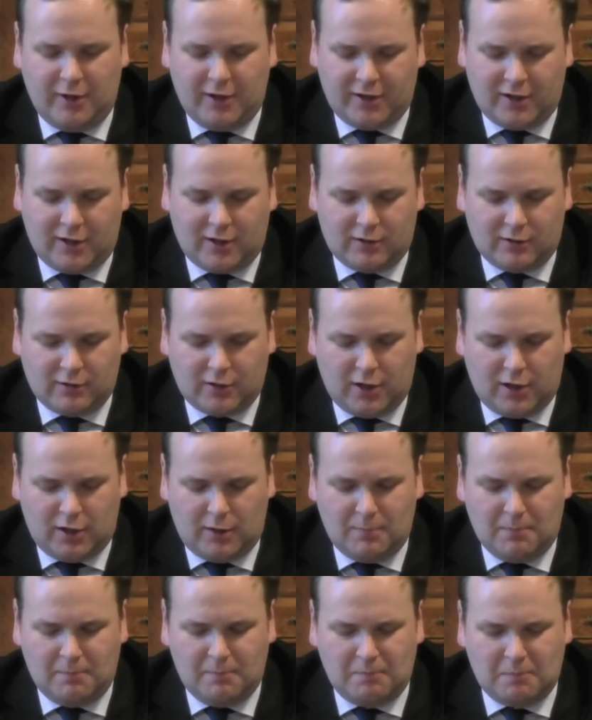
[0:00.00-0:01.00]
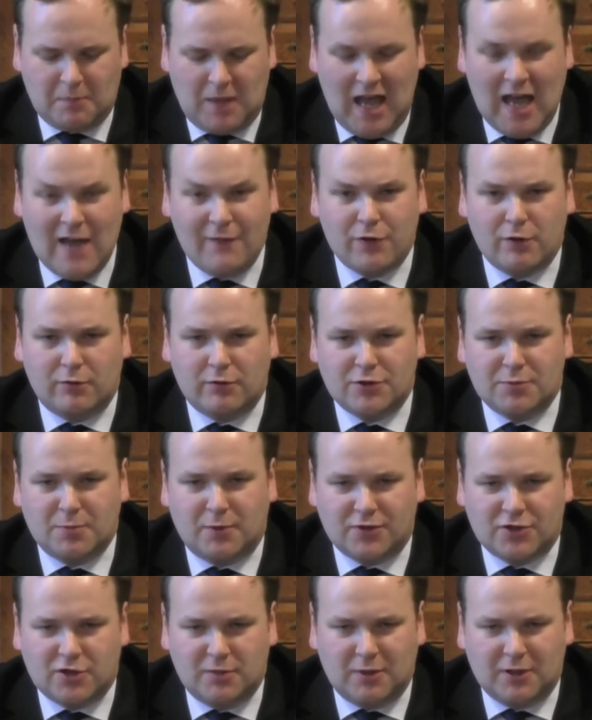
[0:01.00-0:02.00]
that heavy
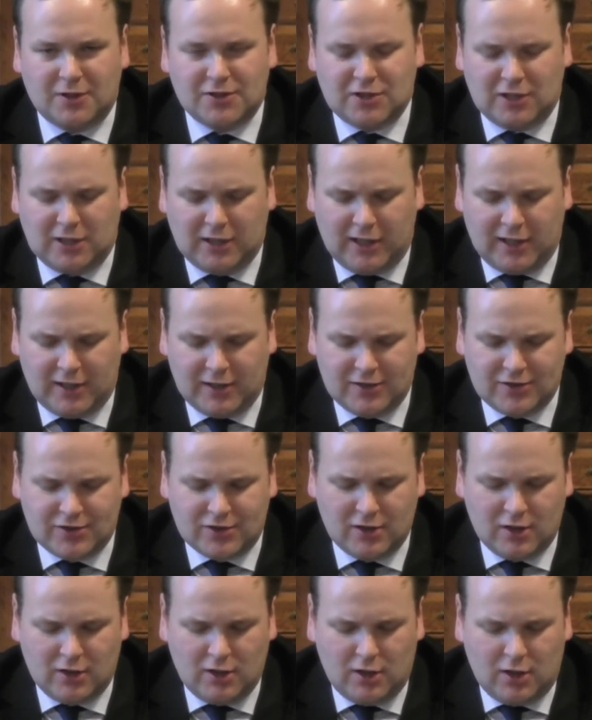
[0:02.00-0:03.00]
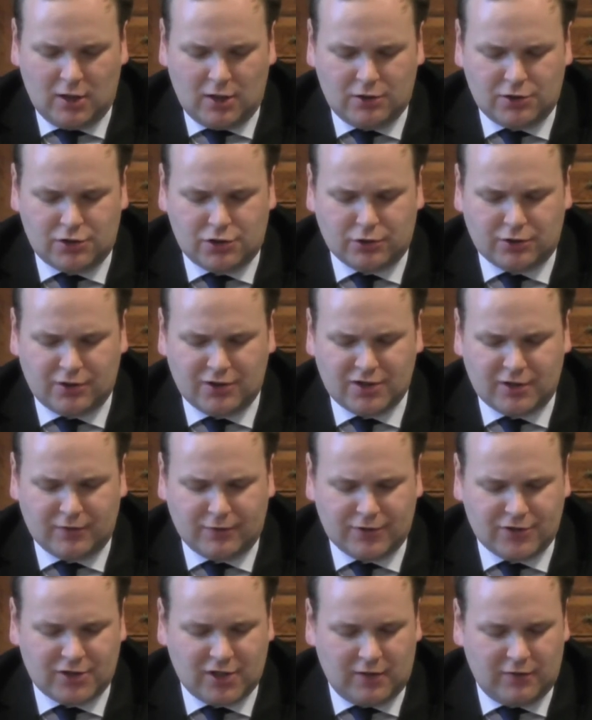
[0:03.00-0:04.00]
responsibility lies, should the civil
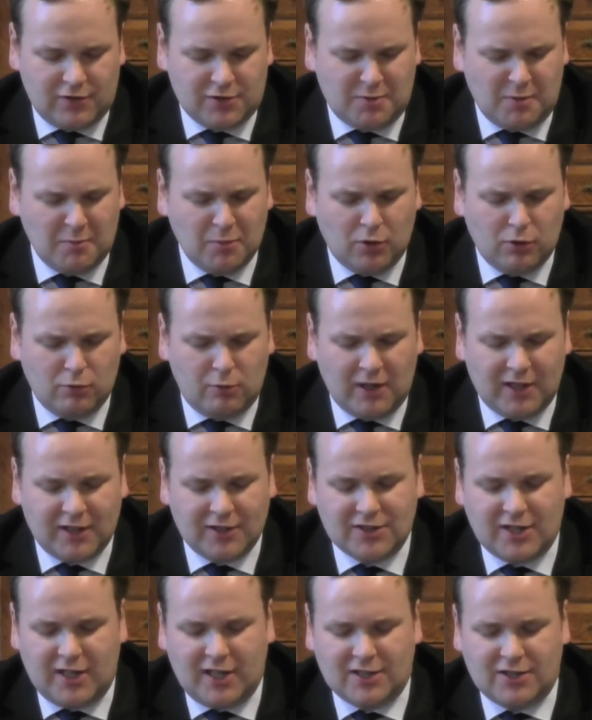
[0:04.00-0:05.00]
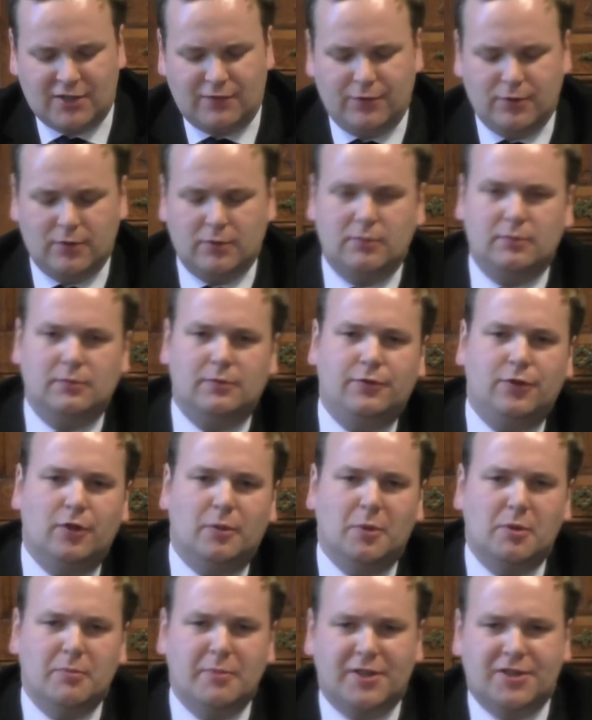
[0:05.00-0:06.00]
service be more willing to ask for
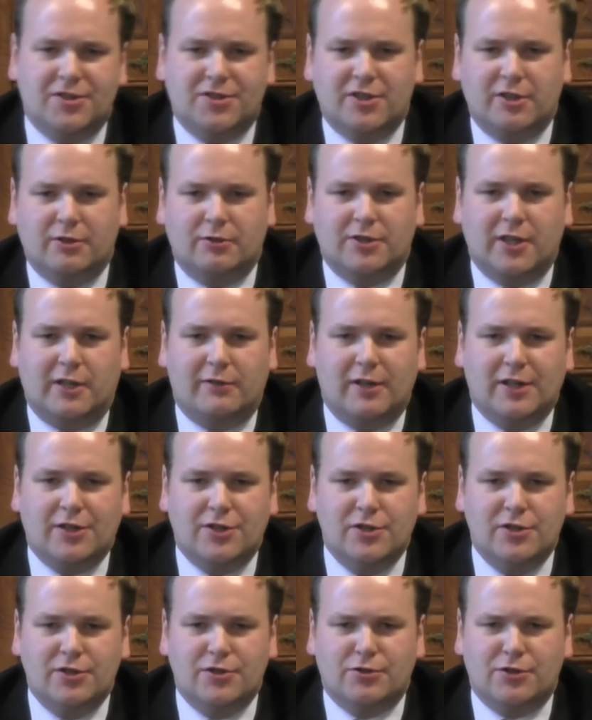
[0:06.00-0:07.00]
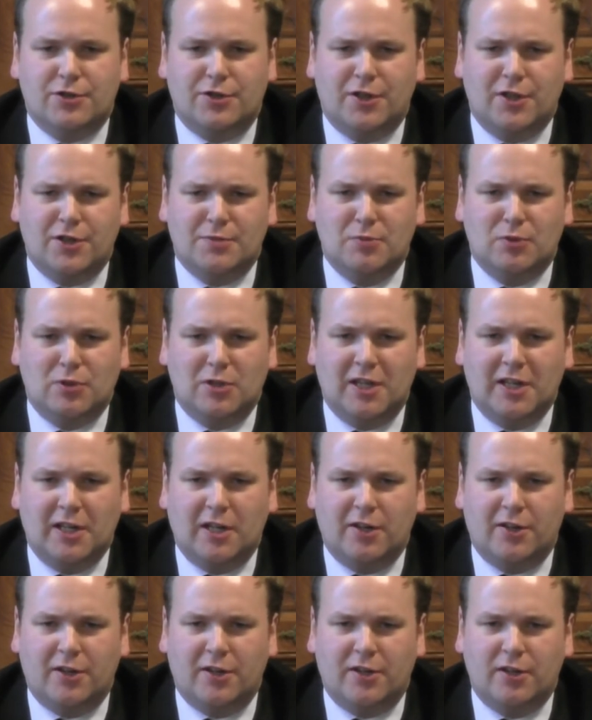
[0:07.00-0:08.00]
formal ministerial directions, or do you think it's more likely
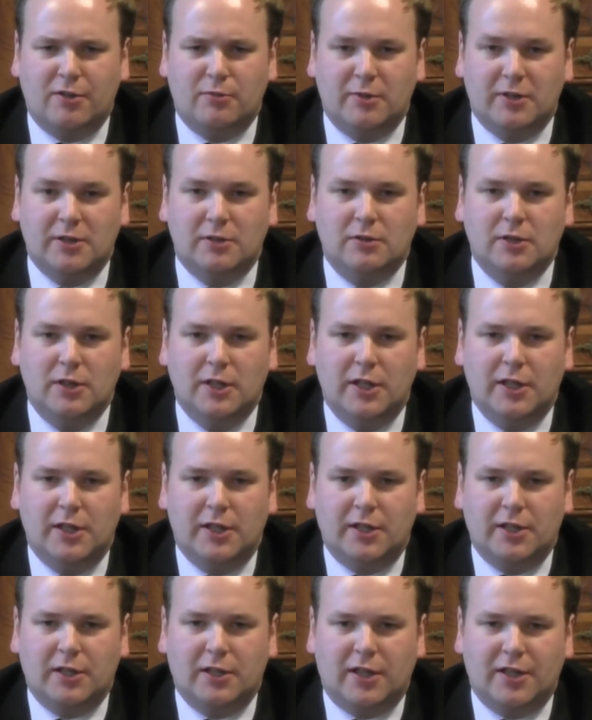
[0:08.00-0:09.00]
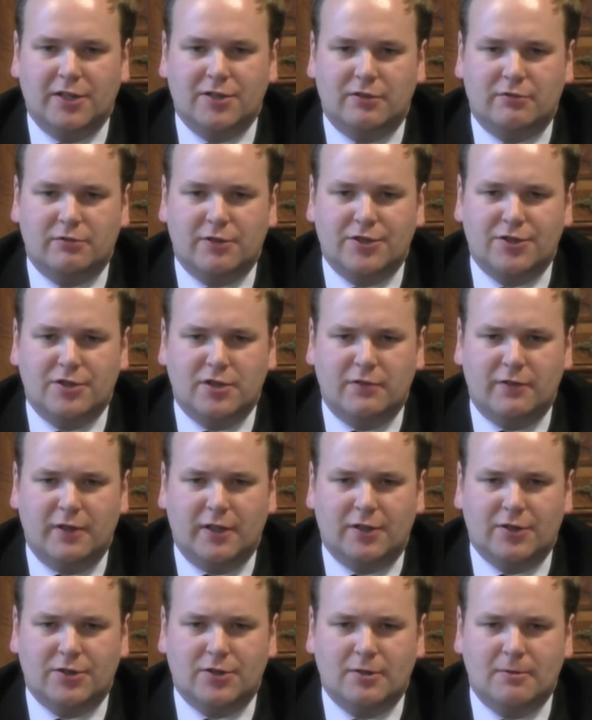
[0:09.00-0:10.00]
that they will in light of recent
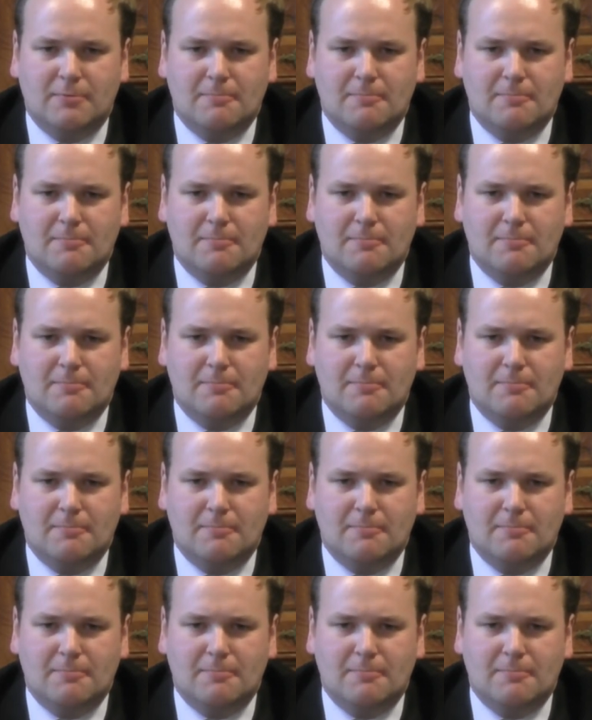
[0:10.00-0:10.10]
events?